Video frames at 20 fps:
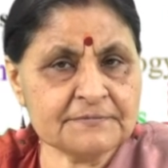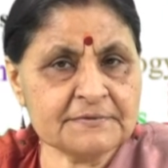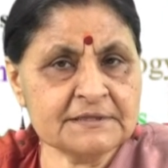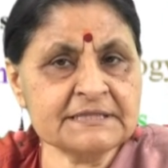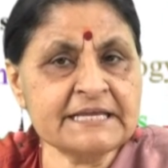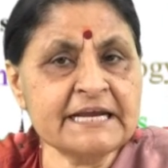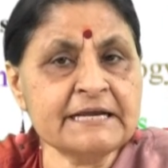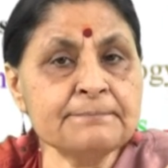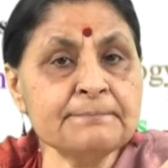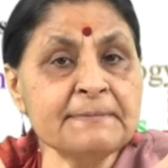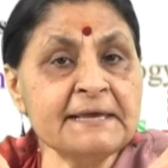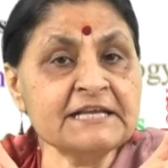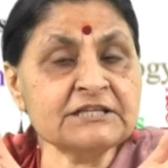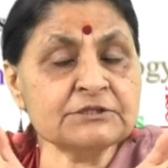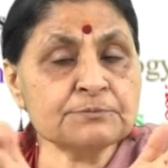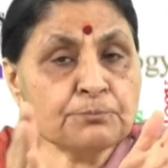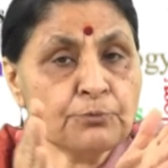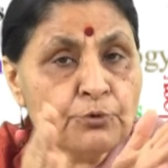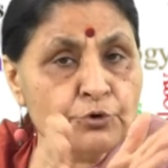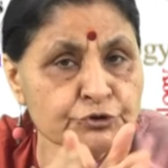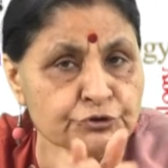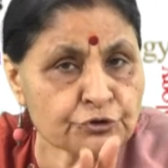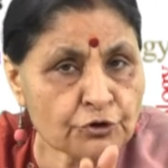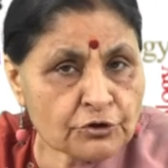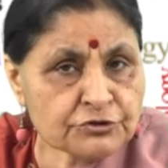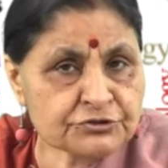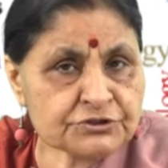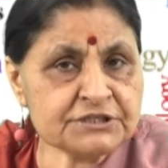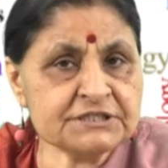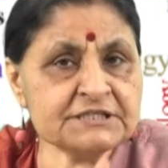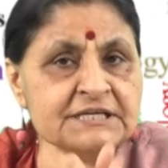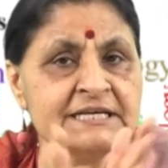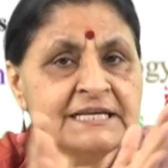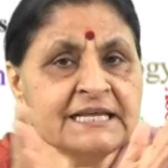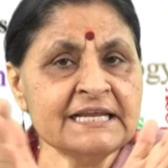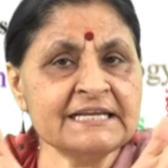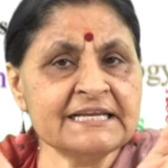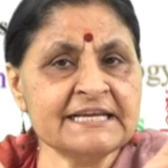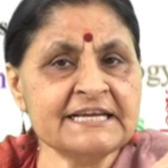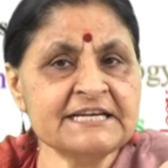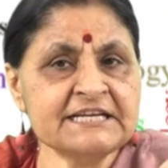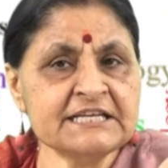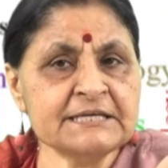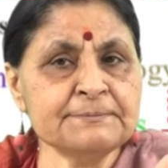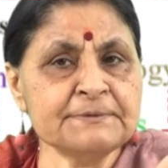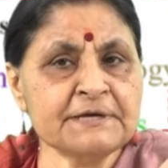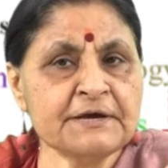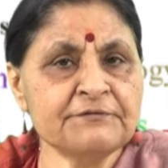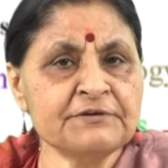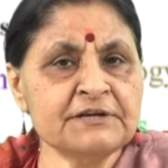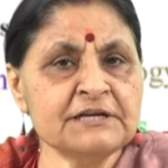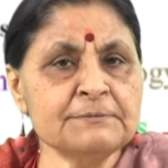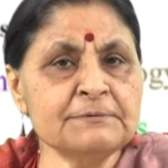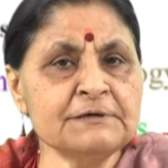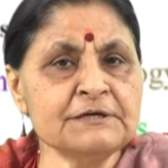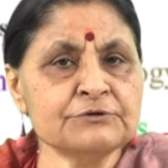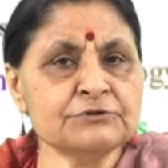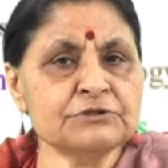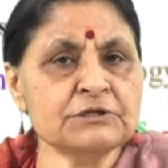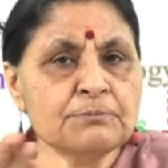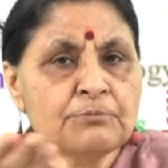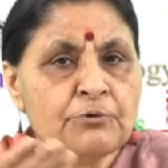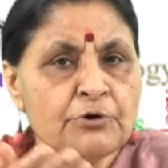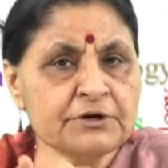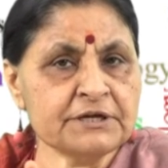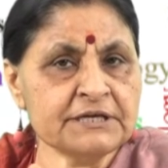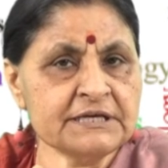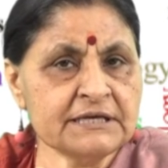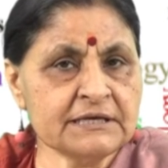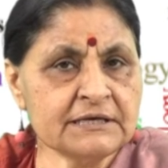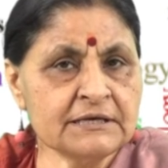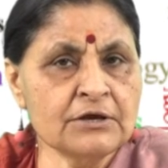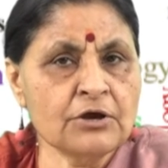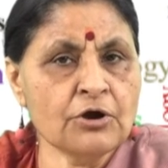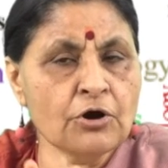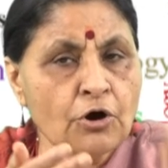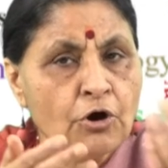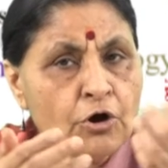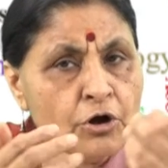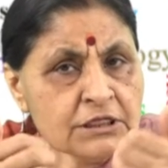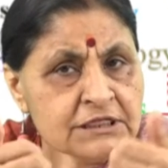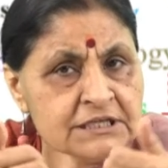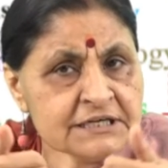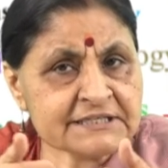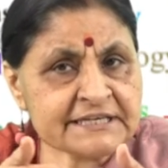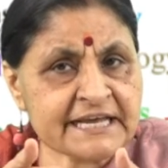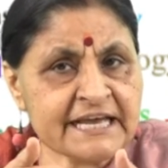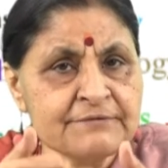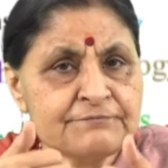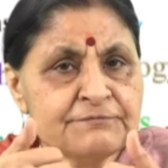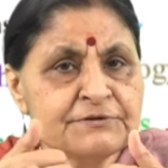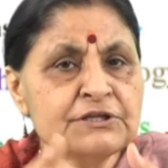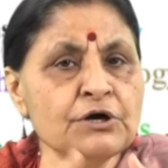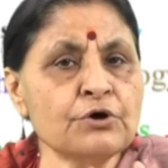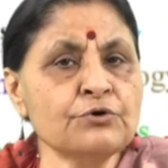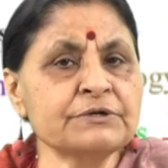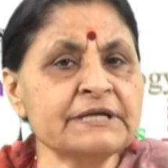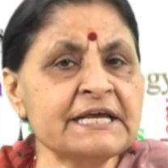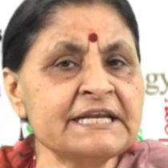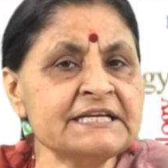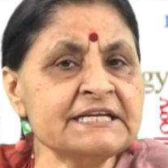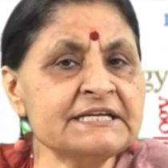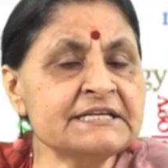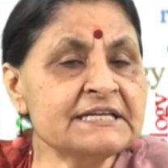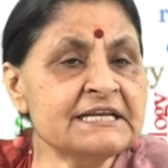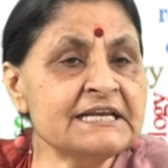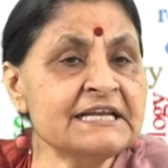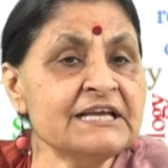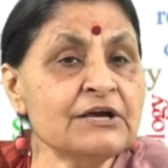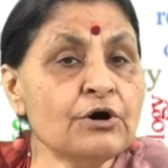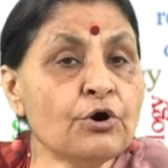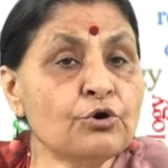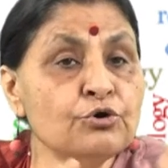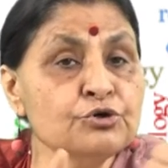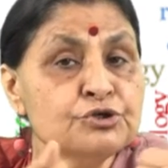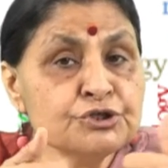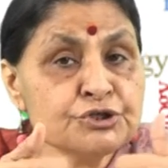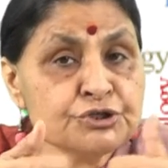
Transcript: that makes both oxygen and ATP available to the body all the time without any delay or